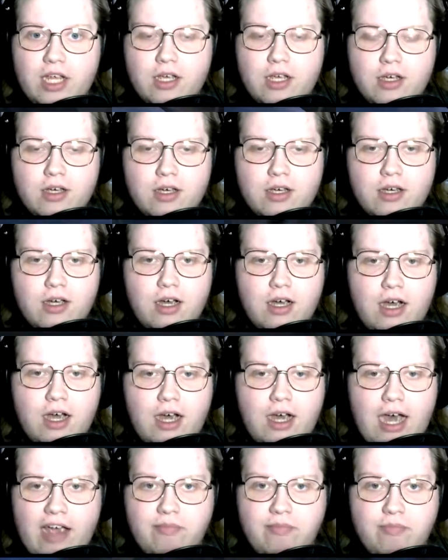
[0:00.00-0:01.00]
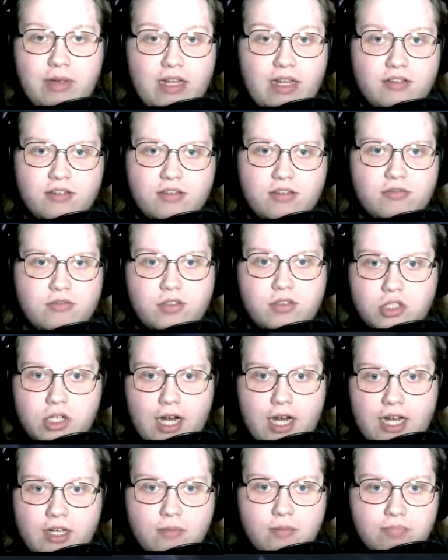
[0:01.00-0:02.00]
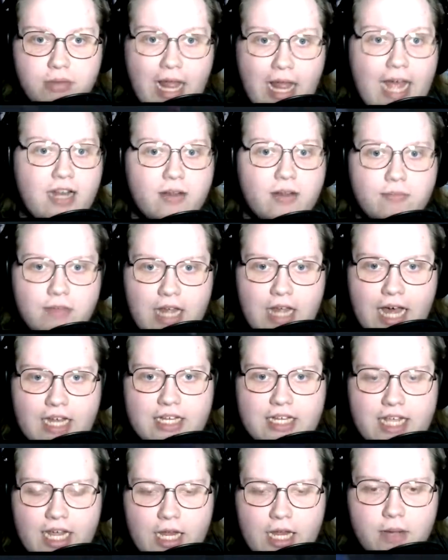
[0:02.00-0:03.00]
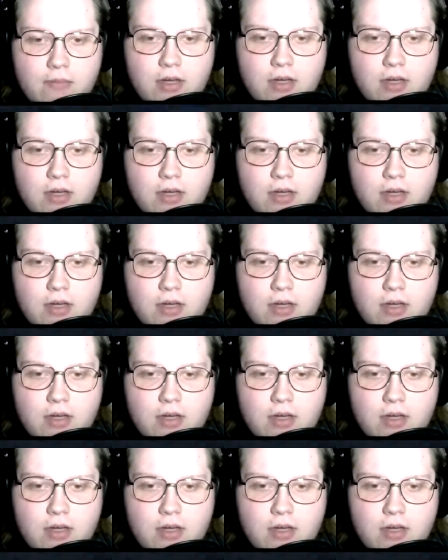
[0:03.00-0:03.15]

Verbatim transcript: Uh, I've been trying to platinum that game.